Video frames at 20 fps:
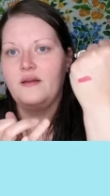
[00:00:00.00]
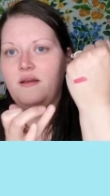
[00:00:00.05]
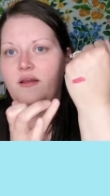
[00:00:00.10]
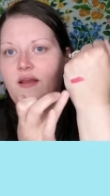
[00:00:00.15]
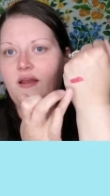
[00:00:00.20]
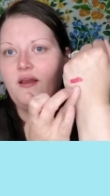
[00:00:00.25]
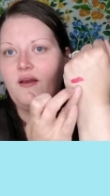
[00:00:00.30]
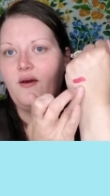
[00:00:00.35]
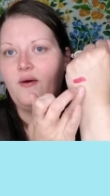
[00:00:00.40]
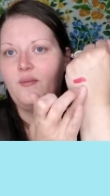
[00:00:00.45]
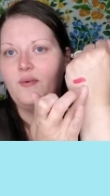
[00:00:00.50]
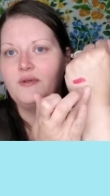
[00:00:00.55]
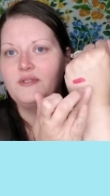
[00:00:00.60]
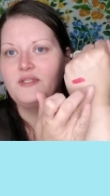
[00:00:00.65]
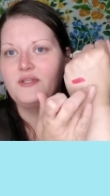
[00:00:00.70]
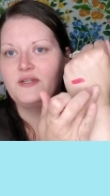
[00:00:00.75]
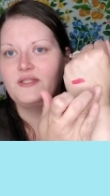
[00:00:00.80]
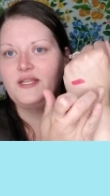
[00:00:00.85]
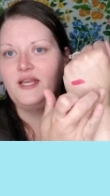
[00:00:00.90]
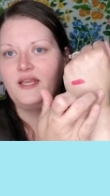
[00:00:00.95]
It almost
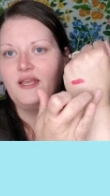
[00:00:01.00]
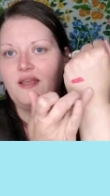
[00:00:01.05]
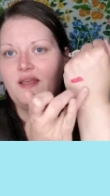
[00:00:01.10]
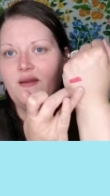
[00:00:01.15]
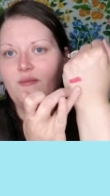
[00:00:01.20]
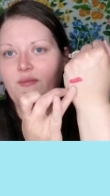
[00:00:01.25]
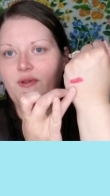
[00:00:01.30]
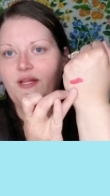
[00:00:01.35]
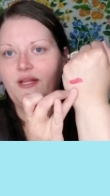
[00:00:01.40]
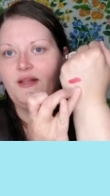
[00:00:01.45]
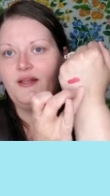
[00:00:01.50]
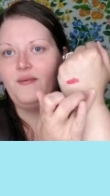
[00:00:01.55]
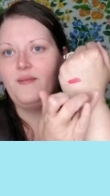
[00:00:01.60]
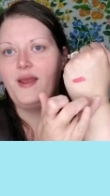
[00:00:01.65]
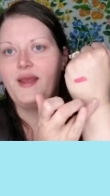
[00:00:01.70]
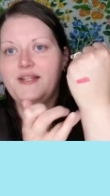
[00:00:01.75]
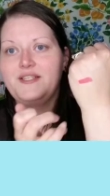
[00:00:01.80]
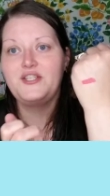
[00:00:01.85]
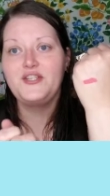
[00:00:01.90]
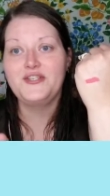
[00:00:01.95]
looks like it completely
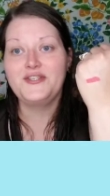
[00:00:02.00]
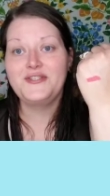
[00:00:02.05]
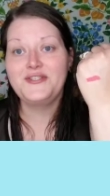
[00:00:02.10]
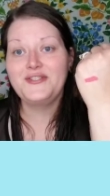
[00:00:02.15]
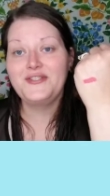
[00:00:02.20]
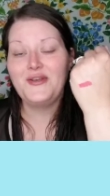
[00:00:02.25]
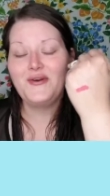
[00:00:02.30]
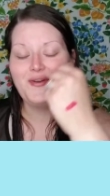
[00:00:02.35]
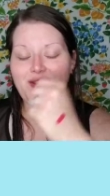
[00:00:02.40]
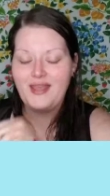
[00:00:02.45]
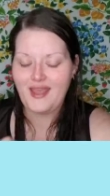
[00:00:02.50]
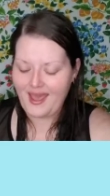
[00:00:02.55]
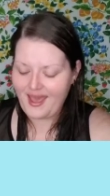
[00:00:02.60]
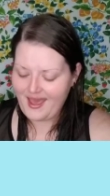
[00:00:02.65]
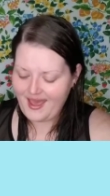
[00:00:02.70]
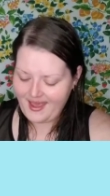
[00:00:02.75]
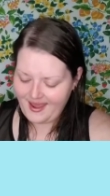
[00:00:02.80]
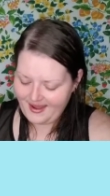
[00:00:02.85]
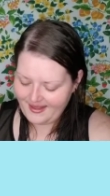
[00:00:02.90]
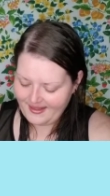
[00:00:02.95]
matches. So
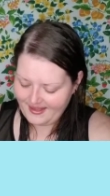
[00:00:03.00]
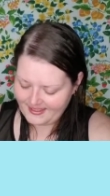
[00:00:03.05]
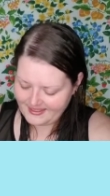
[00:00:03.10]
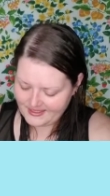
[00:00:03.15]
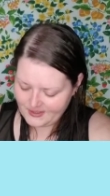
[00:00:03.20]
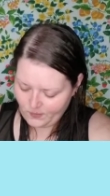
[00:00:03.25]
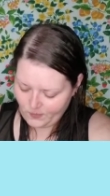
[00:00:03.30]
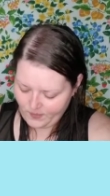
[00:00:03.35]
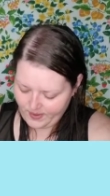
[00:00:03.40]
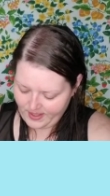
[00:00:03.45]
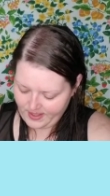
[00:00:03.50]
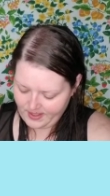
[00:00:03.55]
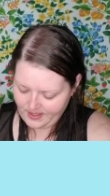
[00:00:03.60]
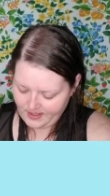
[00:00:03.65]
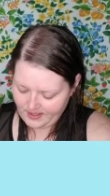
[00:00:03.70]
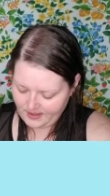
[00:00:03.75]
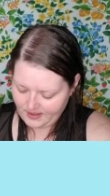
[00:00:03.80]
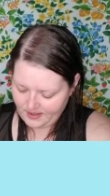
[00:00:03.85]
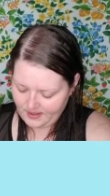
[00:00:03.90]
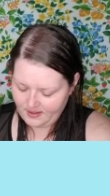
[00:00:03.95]
yay, that's a
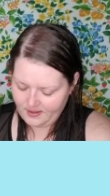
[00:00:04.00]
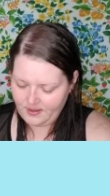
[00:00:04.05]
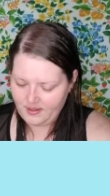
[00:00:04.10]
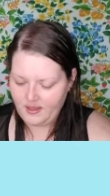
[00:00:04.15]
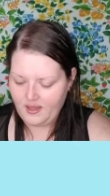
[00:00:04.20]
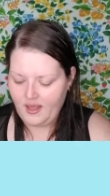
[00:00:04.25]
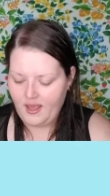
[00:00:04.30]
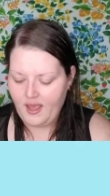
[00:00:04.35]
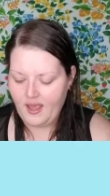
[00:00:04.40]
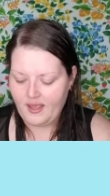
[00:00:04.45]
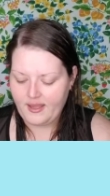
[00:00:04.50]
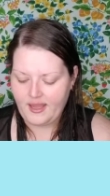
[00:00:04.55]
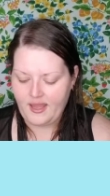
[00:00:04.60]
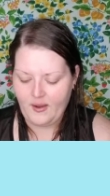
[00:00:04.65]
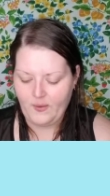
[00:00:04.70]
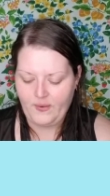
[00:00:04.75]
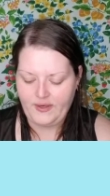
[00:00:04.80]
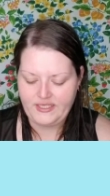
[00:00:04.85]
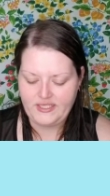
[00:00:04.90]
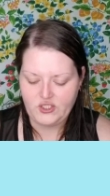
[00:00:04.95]
win.
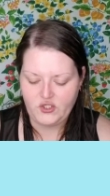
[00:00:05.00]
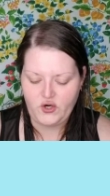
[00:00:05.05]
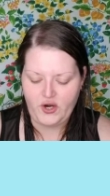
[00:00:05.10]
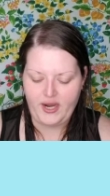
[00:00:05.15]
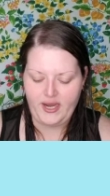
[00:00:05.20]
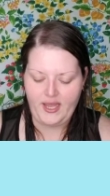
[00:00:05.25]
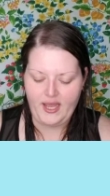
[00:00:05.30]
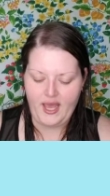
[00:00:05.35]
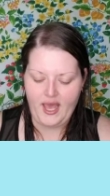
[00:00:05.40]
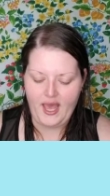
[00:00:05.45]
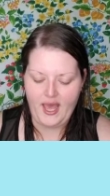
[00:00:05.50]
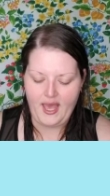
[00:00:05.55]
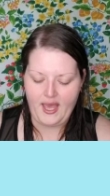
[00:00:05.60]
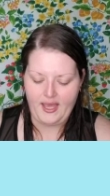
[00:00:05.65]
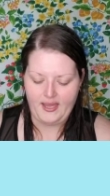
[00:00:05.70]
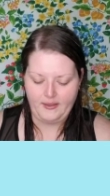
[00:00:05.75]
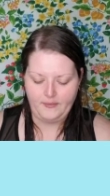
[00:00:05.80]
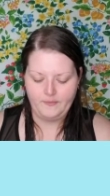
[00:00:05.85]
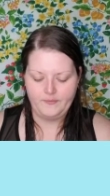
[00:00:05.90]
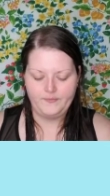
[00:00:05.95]
Can't wait to try it
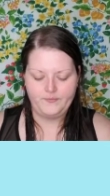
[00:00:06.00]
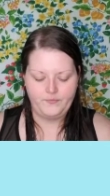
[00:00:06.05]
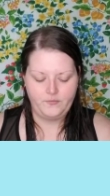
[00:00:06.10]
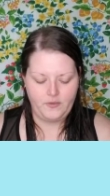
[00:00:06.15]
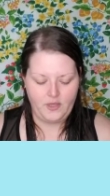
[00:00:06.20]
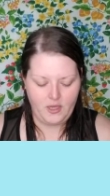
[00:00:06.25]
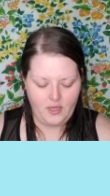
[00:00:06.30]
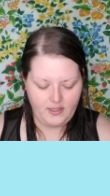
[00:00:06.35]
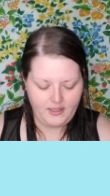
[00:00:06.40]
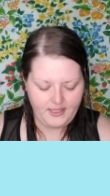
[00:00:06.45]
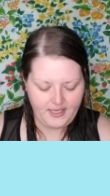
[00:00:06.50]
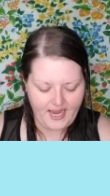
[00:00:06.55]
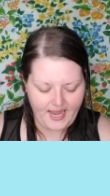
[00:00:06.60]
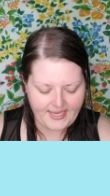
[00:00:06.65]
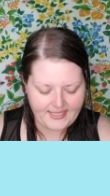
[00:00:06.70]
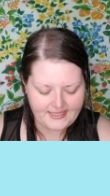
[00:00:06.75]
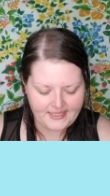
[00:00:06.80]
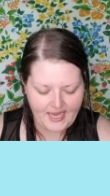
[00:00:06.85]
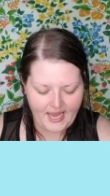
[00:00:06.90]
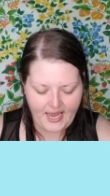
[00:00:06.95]
on.
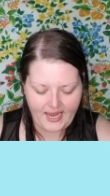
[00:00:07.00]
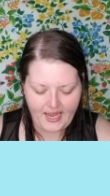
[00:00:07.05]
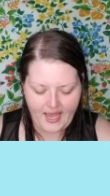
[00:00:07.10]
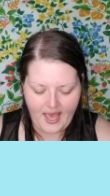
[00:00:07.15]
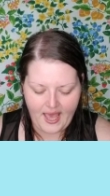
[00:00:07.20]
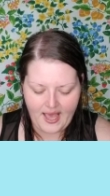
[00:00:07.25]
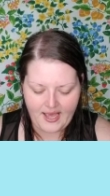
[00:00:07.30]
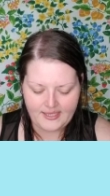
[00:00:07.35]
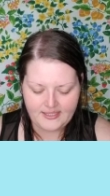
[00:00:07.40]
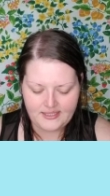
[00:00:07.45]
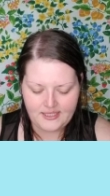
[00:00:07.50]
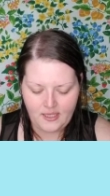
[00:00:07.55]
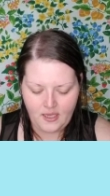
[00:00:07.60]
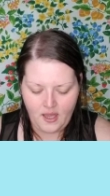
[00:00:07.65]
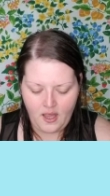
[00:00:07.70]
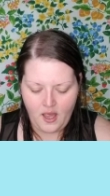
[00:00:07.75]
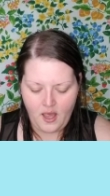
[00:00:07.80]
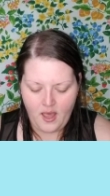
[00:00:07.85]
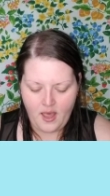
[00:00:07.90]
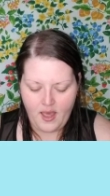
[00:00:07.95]
Next I got
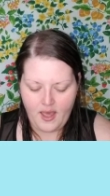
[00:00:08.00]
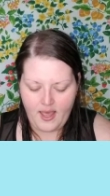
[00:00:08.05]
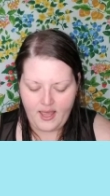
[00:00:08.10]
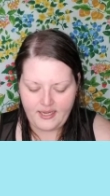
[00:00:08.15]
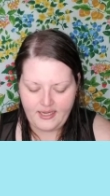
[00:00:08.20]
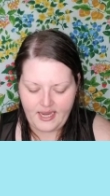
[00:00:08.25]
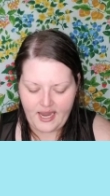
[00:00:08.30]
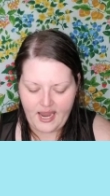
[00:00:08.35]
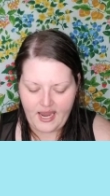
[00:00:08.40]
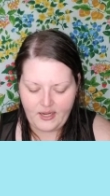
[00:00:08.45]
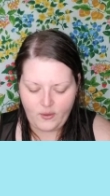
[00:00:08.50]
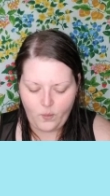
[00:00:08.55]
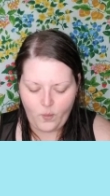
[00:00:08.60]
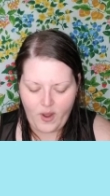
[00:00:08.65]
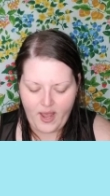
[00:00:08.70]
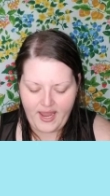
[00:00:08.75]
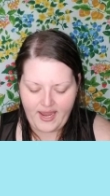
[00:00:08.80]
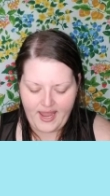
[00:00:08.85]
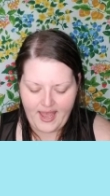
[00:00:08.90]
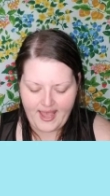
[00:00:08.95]
an
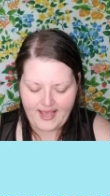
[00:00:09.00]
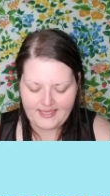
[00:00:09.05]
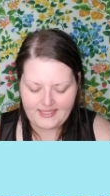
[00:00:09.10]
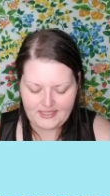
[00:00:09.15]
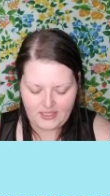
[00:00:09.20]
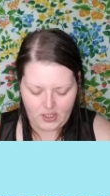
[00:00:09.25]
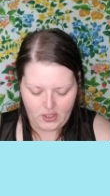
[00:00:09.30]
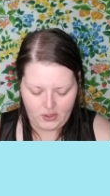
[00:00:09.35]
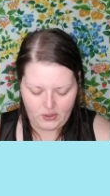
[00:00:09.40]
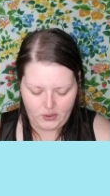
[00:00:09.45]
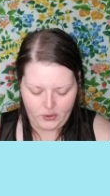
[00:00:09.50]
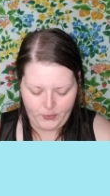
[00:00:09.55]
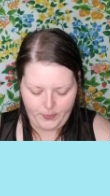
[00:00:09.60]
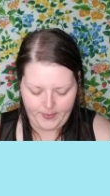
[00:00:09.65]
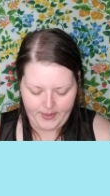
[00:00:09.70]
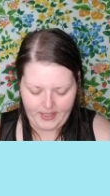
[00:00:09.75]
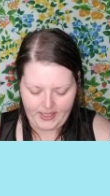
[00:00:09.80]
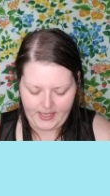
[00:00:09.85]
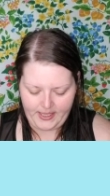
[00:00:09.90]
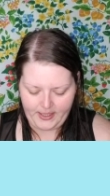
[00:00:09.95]
NYX
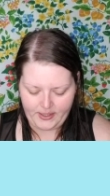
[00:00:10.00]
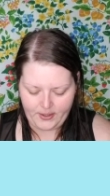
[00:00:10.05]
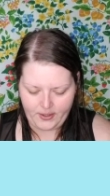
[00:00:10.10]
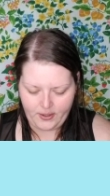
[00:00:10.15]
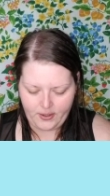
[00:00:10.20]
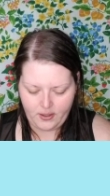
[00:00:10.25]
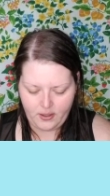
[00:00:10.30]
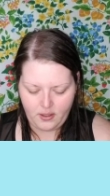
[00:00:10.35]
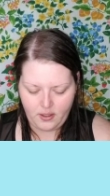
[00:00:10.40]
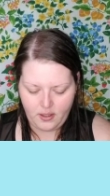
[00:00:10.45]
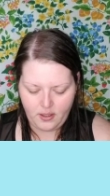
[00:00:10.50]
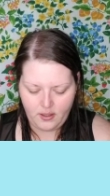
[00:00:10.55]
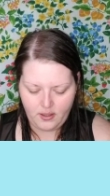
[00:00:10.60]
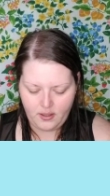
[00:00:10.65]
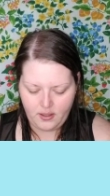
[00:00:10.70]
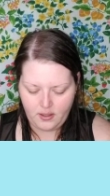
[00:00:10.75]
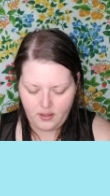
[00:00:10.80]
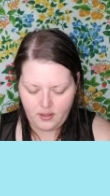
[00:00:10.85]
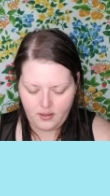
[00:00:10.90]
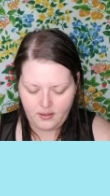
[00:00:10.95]
Illuminator.
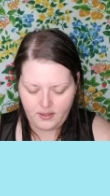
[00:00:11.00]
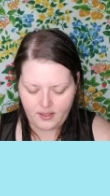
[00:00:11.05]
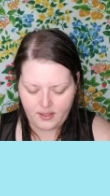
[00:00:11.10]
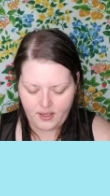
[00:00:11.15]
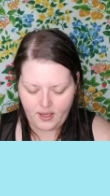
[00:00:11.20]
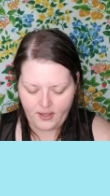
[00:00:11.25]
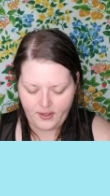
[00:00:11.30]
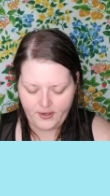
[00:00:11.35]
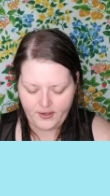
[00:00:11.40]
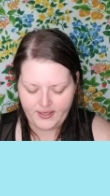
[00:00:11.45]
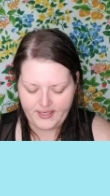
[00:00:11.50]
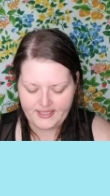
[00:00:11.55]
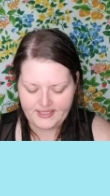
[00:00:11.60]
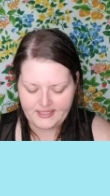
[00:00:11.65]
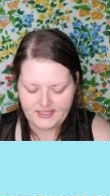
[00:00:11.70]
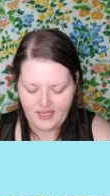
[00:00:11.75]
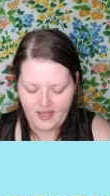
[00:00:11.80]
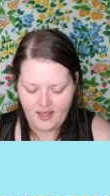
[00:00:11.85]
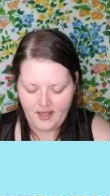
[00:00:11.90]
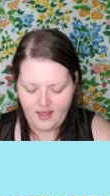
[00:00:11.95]
The color
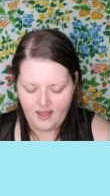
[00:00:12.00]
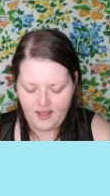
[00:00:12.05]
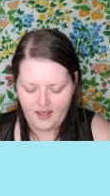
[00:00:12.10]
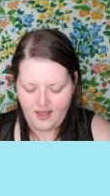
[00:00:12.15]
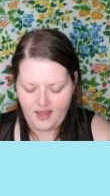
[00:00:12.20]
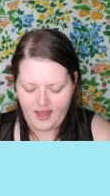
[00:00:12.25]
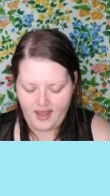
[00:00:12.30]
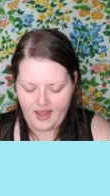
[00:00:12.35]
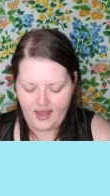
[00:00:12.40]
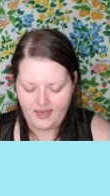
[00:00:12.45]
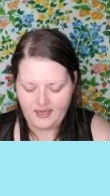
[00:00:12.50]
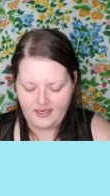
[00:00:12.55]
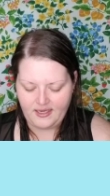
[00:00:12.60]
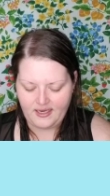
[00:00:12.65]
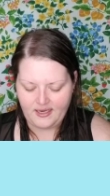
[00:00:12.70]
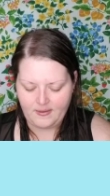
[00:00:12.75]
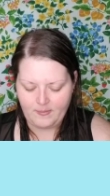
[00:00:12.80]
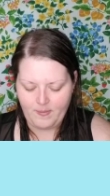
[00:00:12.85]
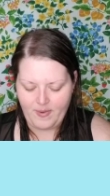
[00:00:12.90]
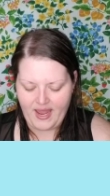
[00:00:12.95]
is
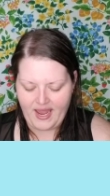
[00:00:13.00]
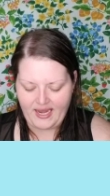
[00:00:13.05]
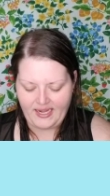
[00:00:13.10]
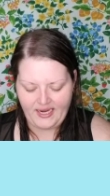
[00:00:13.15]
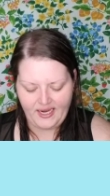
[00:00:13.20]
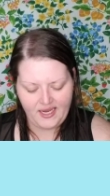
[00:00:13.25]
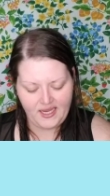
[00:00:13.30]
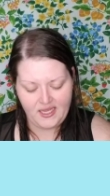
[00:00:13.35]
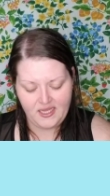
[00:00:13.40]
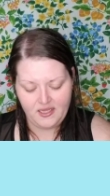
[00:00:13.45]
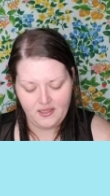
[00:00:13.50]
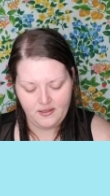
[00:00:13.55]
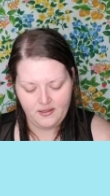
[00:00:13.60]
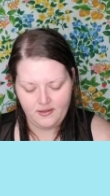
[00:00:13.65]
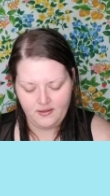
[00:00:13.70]
Enigmatic.